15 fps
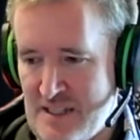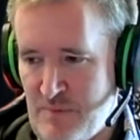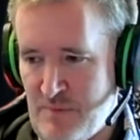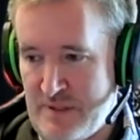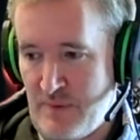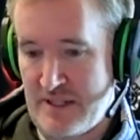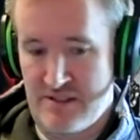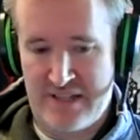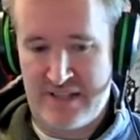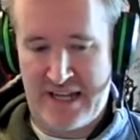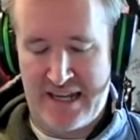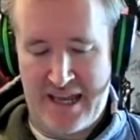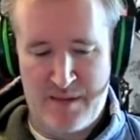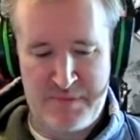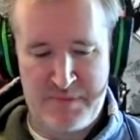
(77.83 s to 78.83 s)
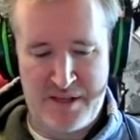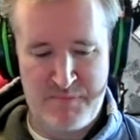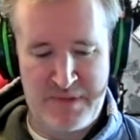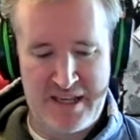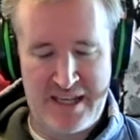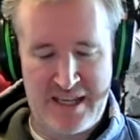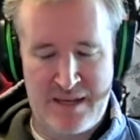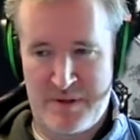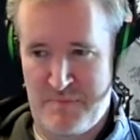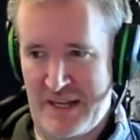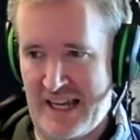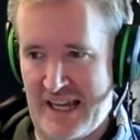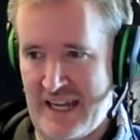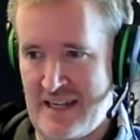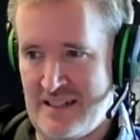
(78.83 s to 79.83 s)
an Airbnb, and we
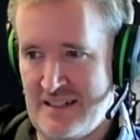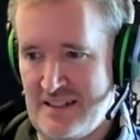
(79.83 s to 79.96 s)
played